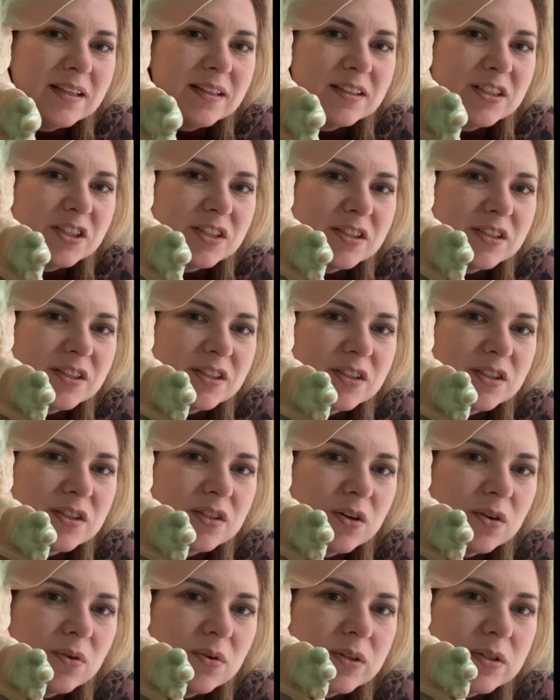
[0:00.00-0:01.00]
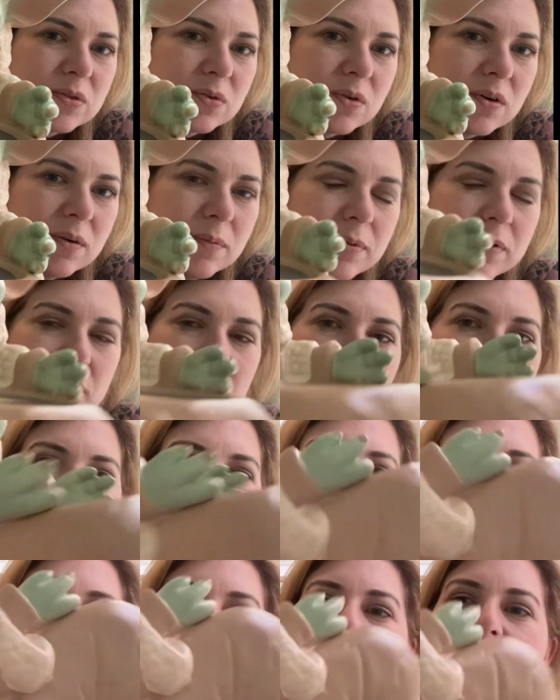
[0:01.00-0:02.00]
just looks so adorable.
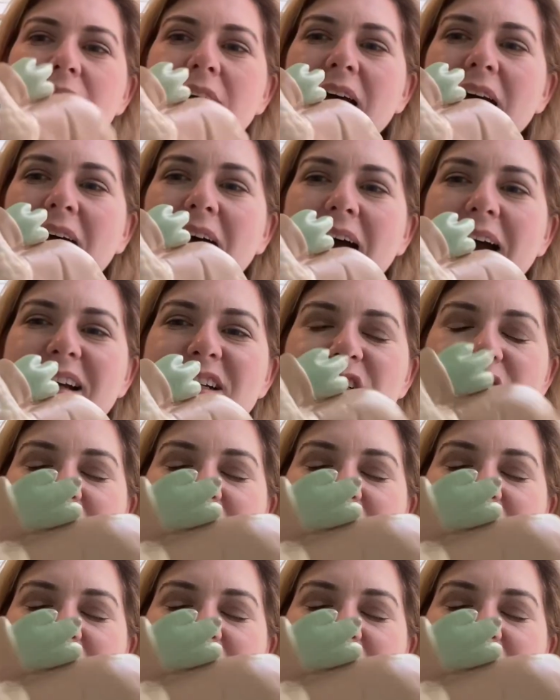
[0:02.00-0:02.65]
And I just